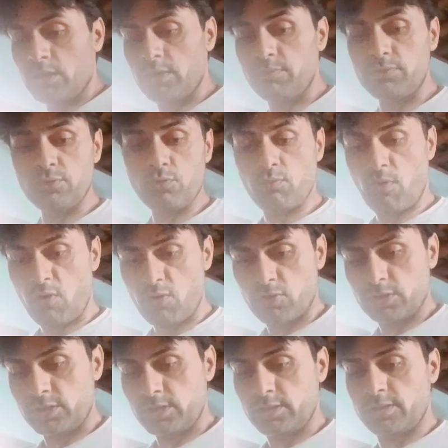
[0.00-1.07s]
If you
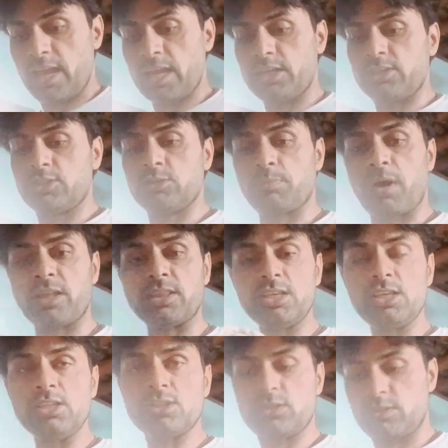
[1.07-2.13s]
want that
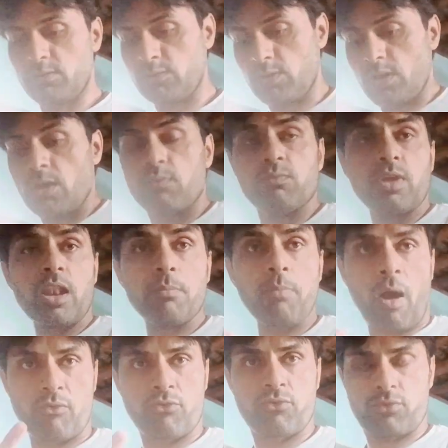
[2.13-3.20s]
chapatis will
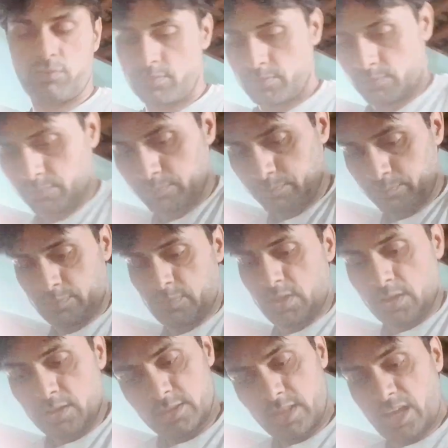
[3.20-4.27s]
puff,
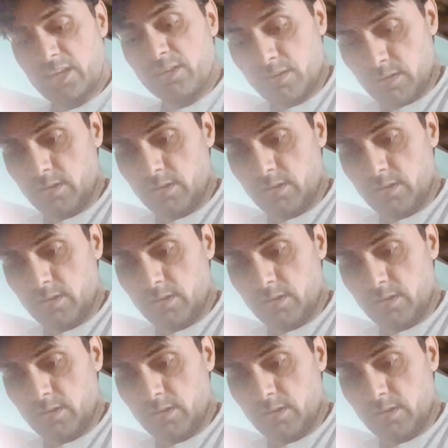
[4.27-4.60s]
then